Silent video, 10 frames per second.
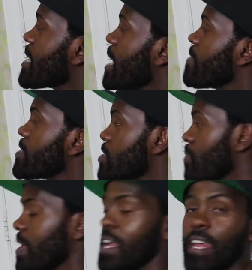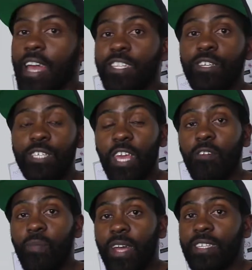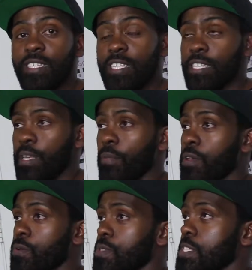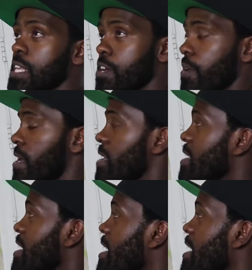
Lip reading: gave this to me, and it's given by somebody who's secret.